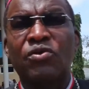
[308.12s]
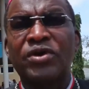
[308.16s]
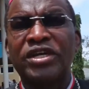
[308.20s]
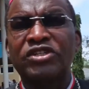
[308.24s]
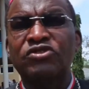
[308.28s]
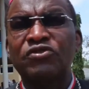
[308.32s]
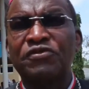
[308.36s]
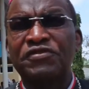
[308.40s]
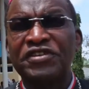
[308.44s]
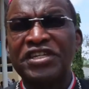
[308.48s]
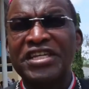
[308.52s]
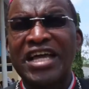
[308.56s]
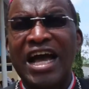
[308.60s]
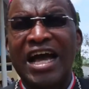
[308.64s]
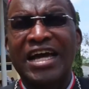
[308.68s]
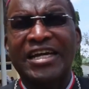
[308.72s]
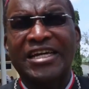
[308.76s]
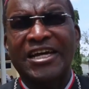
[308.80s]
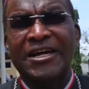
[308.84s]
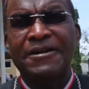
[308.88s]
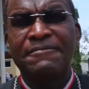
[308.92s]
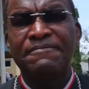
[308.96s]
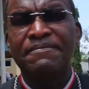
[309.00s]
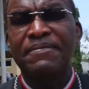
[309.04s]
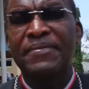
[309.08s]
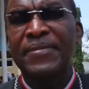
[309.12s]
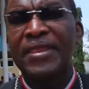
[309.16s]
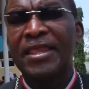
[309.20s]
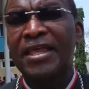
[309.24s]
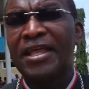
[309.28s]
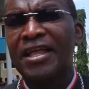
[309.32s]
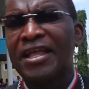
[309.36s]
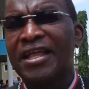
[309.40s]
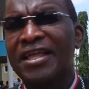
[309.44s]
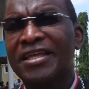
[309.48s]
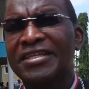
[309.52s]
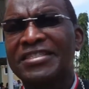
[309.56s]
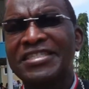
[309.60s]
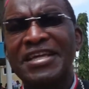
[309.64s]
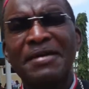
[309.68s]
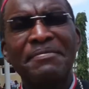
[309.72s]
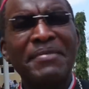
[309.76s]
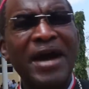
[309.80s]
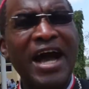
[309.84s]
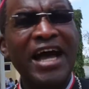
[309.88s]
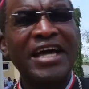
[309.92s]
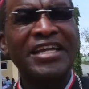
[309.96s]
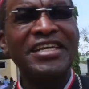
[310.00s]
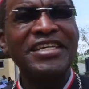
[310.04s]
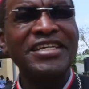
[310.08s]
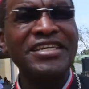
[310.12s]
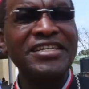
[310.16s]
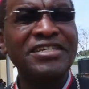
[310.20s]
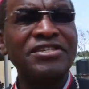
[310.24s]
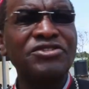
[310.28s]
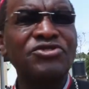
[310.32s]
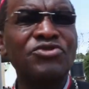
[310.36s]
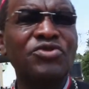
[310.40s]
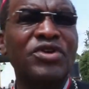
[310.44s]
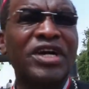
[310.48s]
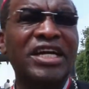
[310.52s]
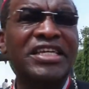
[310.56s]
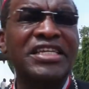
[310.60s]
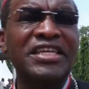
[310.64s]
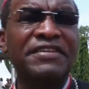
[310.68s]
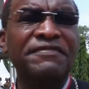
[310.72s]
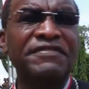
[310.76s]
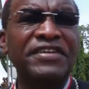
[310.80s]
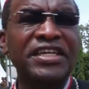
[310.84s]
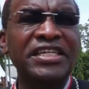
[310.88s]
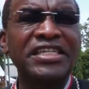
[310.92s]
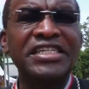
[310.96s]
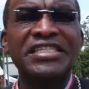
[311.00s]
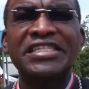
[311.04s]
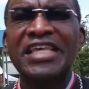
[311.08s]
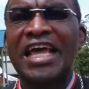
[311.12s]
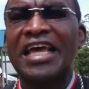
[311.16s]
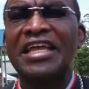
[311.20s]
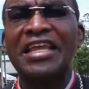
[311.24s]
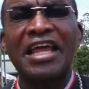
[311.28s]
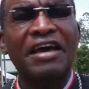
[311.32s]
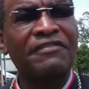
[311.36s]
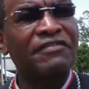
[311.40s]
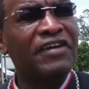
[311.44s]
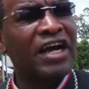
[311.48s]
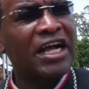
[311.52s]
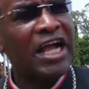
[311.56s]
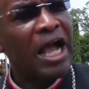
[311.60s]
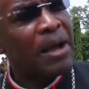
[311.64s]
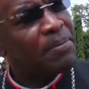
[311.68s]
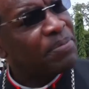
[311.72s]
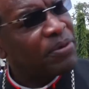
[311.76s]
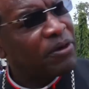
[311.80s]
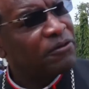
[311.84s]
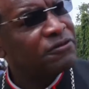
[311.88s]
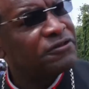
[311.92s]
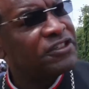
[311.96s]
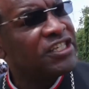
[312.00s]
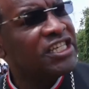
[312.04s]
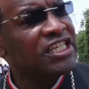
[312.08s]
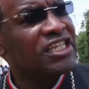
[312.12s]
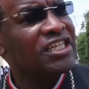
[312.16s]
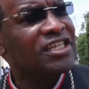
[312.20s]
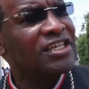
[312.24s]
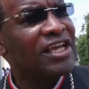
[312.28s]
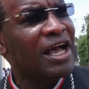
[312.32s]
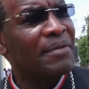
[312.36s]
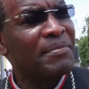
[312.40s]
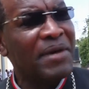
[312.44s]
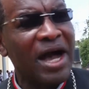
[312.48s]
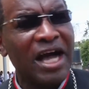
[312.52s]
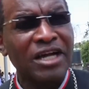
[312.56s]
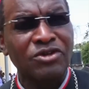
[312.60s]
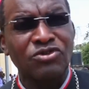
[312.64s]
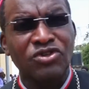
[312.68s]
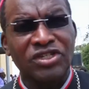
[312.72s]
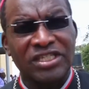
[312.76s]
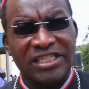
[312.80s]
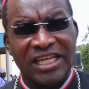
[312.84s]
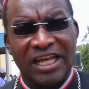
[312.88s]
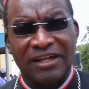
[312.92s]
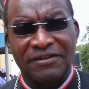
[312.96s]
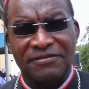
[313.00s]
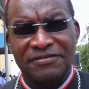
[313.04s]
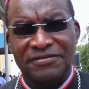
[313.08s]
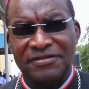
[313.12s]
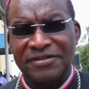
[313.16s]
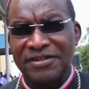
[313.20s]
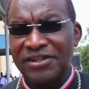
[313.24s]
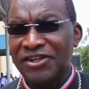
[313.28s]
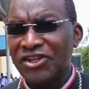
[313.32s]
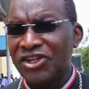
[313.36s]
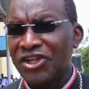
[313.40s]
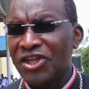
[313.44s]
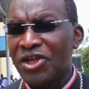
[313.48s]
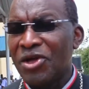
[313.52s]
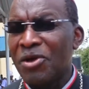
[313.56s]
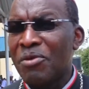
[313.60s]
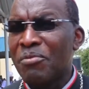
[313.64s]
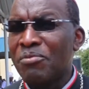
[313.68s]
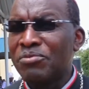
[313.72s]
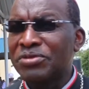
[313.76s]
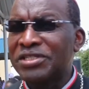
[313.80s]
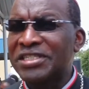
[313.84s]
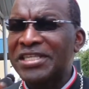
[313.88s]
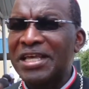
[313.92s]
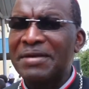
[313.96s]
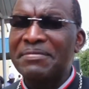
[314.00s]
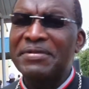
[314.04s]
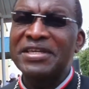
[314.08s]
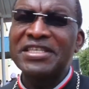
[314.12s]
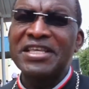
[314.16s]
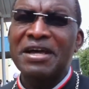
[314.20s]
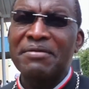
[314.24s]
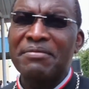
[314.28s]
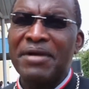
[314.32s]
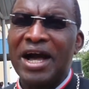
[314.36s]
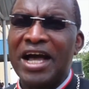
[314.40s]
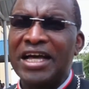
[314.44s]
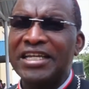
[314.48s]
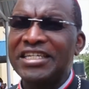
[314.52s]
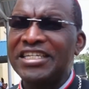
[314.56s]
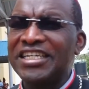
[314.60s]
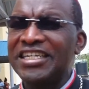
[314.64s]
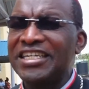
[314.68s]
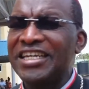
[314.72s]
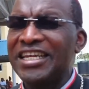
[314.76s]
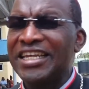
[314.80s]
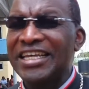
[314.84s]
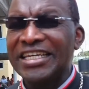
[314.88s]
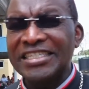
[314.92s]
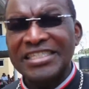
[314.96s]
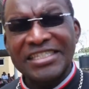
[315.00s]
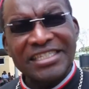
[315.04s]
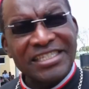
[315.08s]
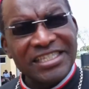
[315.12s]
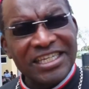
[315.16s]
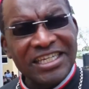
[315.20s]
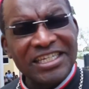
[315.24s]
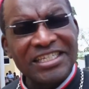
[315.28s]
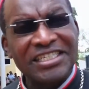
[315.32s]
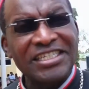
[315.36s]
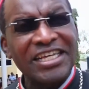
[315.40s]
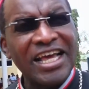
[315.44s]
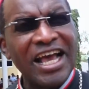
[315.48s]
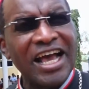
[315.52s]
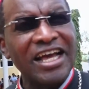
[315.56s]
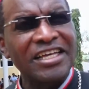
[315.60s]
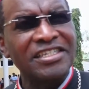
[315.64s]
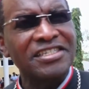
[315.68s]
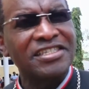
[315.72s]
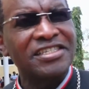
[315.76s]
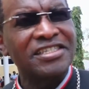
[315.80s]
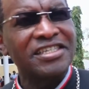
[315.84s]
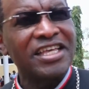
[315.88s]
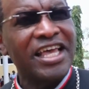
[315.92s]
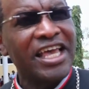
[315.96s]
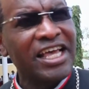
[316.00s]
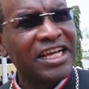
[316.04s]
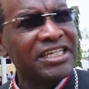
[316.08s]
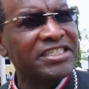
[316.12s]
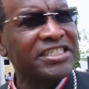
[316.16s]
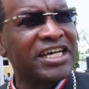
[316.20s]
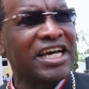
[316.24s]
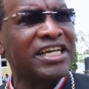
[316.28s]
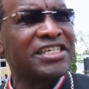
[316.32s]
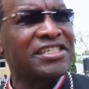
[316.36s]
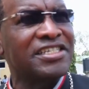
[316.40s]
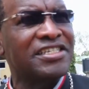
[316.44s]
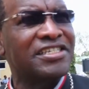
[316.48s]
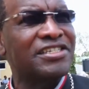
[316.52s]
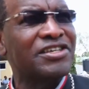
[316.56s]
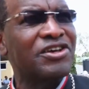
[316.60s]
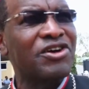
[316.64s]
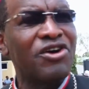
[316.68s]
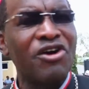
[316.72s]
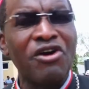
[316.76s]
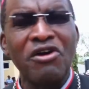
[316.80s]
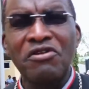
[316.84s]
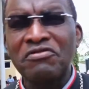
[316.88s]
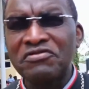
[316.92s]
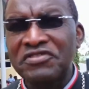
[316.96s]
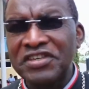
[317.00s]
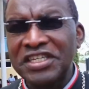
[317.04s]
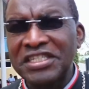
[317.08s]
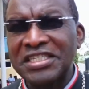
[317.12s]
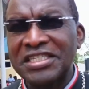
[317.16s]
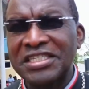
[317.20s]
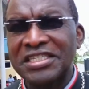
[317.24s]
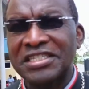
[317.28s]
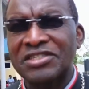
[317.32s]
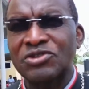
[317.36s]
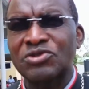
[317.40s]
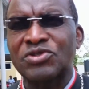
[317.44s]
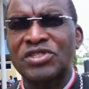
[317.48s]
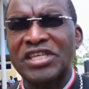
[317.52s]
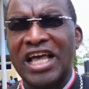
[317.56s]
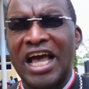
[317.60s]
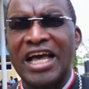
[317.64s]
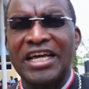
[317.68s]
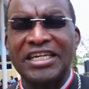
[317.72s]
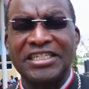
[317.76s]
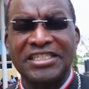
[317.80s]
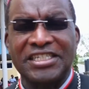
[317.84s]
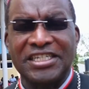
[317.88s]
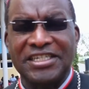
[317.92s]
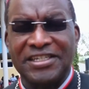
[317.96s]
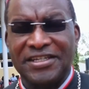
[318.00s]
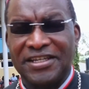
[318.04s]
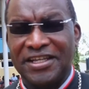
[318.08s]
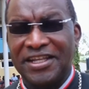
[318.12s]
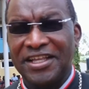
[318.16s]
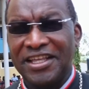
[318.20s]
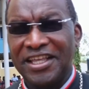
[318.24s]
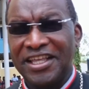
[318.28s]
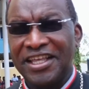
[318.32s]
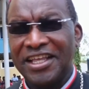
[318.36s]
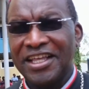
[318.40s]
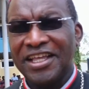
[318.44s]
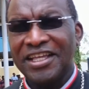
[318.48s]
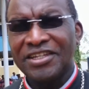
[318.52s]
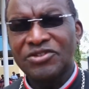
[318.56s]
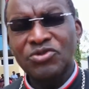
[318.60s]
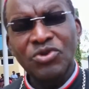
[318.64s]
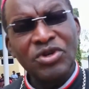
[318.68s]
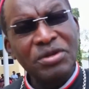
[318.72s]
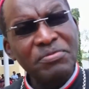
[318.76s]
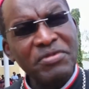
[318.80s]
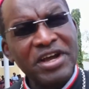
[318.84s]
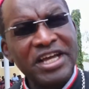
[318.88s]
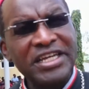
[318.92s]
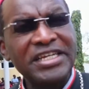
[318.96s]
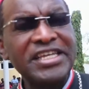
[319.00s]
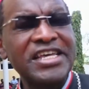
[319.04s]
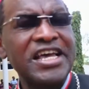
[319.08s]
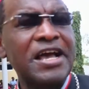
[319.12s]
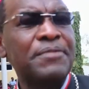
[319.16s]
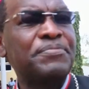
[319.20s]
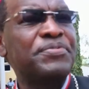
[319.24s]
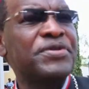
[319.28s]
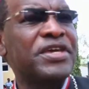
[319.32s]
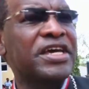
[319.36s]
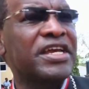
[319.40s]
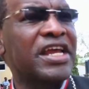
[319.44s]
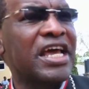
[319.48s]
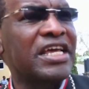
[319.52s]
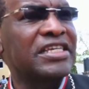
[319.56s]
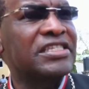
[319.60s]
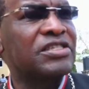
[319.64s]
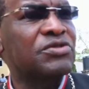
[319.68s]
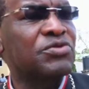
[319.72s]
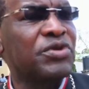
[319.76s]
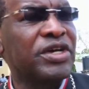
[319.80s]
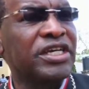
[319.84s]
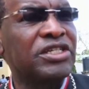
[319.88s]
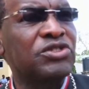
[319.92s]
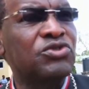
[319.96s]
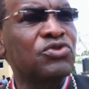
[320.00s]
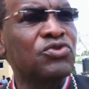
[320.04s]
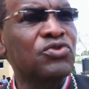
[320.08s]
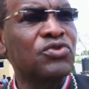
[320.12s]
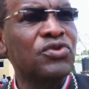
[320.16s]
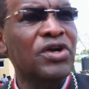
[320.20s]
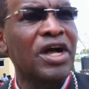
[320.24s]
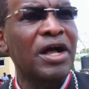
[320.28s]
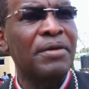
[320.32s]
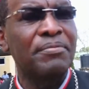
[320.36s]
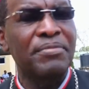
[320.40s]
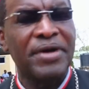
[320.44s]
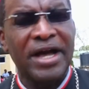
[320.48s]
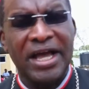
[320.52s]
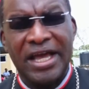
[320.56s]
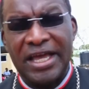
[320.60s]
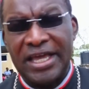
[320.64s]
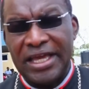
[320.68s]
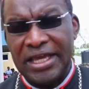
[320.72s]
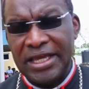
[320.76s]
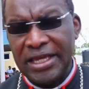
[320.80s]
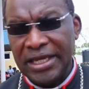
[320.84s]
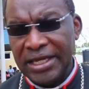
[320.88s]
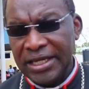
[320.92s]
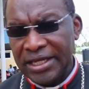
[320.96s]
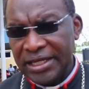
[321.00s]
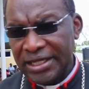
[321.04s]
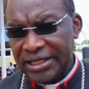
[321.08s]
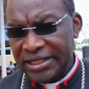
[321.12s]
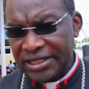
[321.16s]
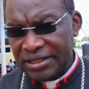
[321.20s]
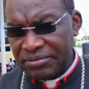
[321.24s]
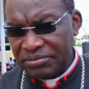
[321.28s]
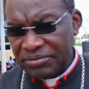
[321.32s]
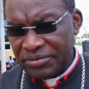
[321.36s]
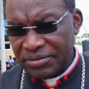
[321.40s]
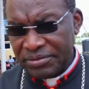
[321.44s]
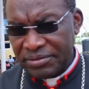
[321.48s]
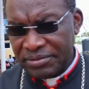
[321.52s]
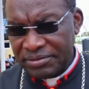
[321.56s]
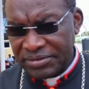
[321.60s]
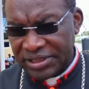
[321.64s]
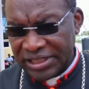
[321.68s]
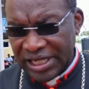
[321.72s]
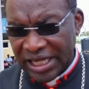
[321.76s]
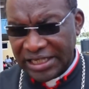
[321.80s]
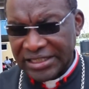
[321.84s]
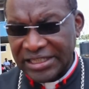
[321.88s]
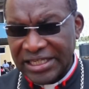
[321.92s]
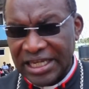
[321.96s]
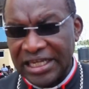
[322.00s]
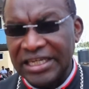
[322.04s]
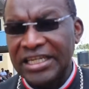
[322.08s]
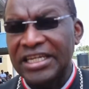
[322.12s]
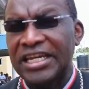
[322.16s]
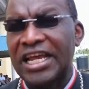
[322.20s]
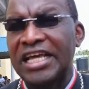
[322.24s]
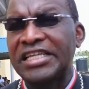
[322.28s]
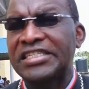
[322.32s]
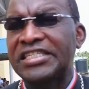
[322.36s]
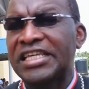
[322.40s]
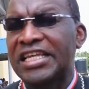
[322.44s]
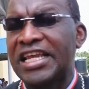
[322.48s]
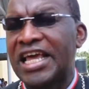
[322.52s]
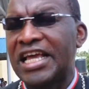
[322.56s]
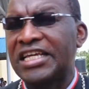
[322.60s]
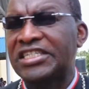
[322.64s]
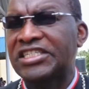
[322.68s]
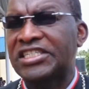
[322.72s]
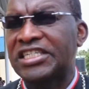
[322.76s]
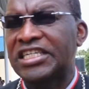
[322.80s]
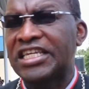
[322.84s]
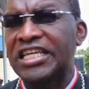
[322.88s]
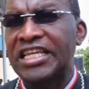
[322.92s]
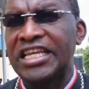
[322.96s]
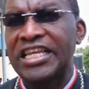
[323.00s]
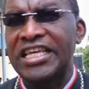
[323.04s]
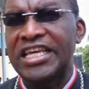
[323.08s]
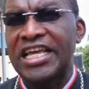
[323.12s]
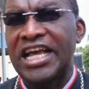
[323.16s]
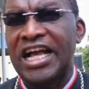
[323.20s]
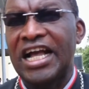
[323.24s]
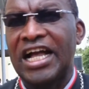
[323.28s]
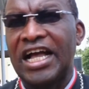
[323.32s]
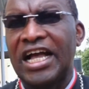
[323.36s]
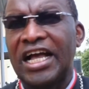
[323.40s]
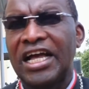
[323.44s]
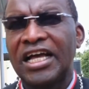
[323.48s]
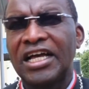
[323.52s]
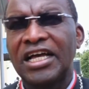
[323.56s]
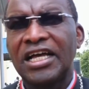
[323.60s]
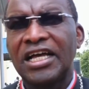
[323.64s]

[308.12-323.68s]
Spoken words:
wetu vinara, jamani, you can even decide to have a cup of tea among yourself. Mseme jamani, let's sit as elders of this society. Tulimwendea pia rais wetu ambaye ni, sasa ni rais anayeshikilia